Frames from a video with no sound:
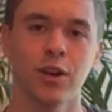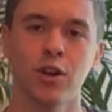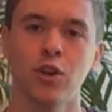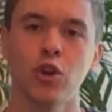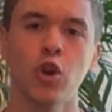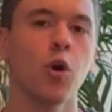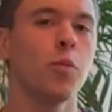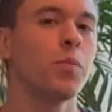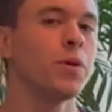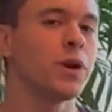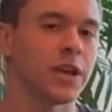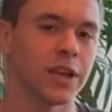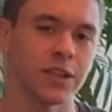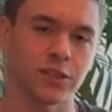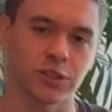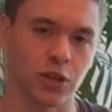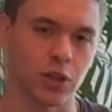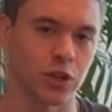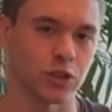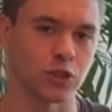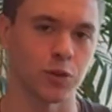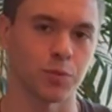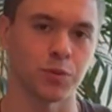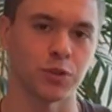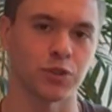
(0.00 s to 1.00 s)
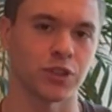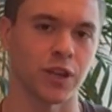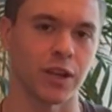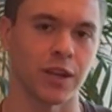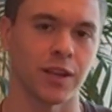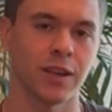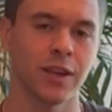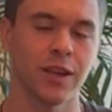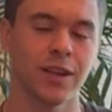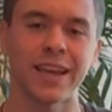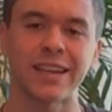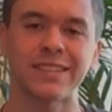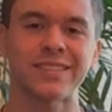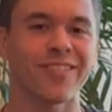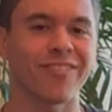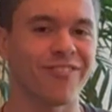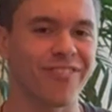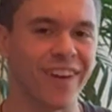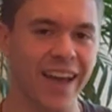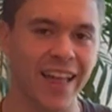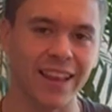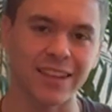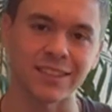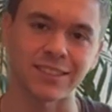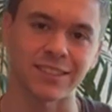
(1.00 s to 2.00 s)
Nobody hits 100%. That's a
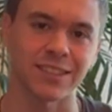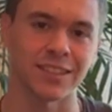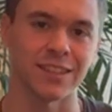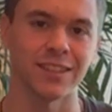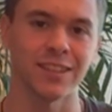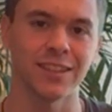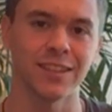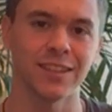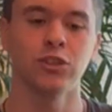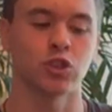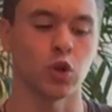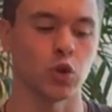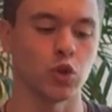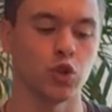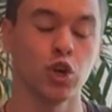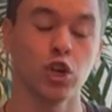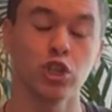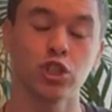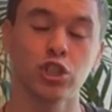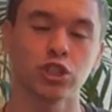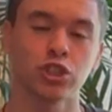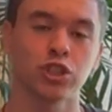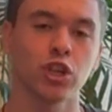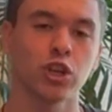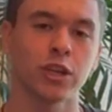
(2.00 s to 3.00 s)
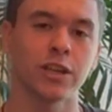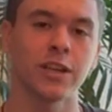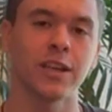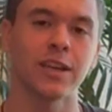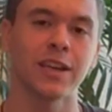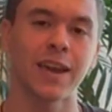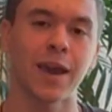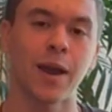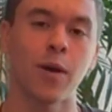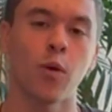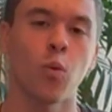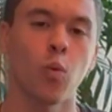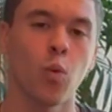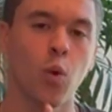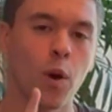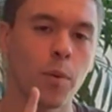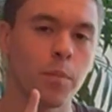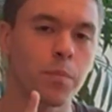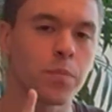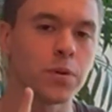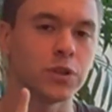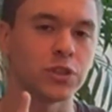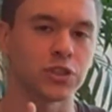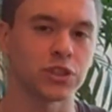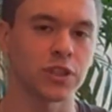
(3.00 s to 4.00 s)
fallacy. So you're just looking to get
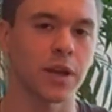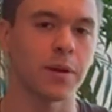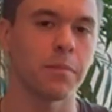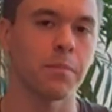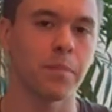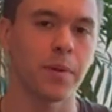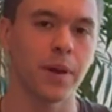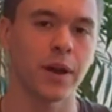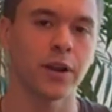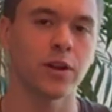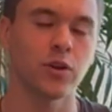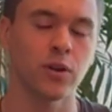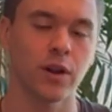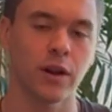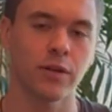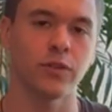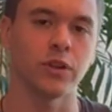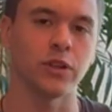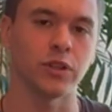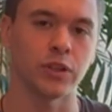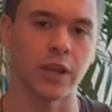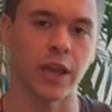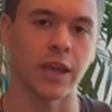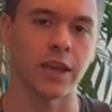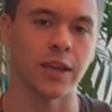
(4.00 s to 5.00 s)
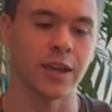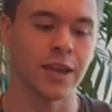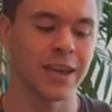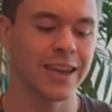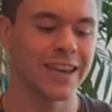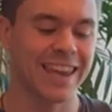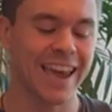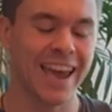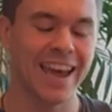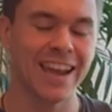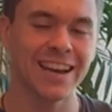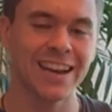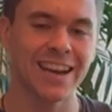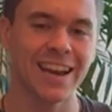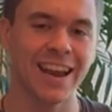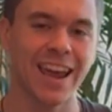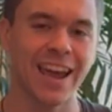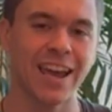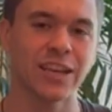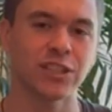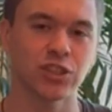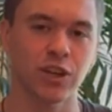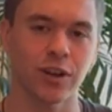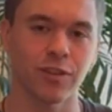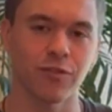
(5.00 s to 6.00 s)
1% better every day, get an
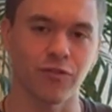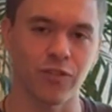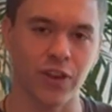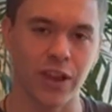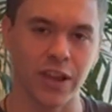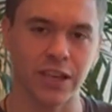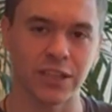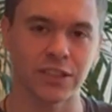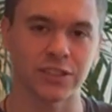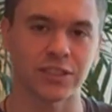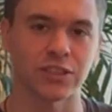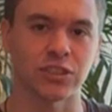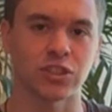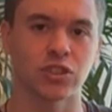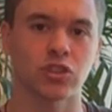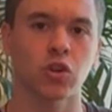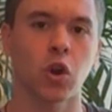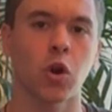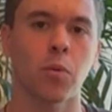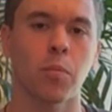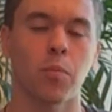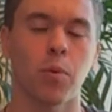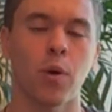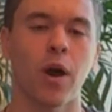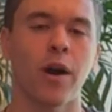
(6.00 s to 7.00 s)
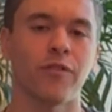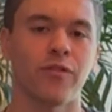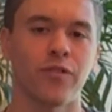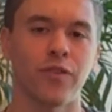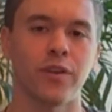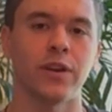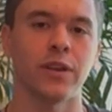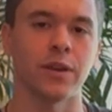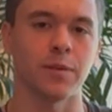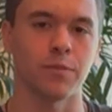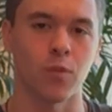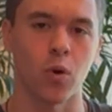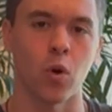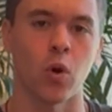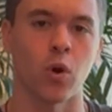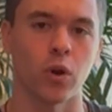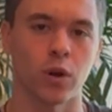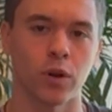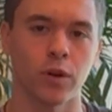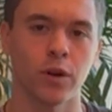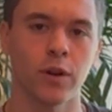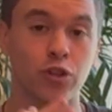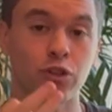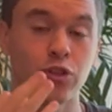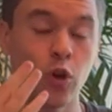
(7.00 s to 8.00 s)
edge on Vegas, and start profiting more.
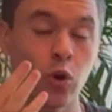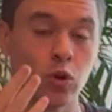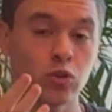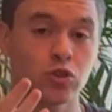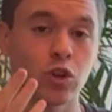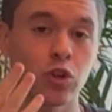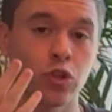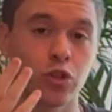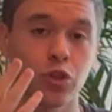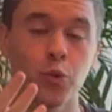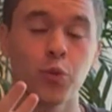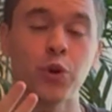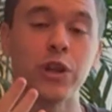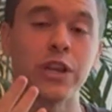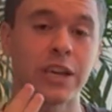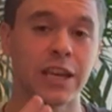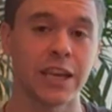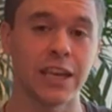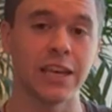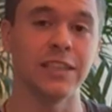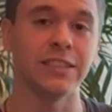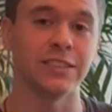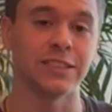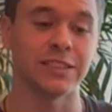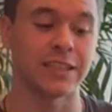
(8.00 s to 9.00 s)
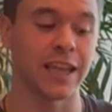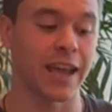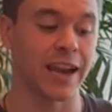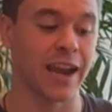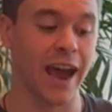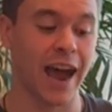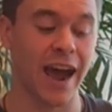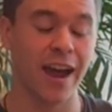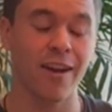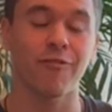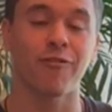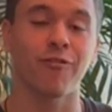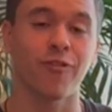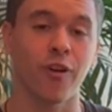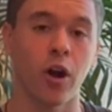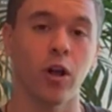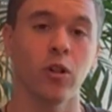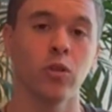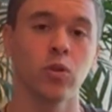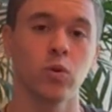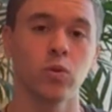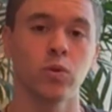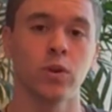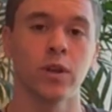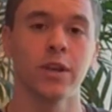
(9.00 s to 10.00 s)
Those are 3 keys that I
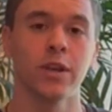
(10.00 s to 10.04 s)
follow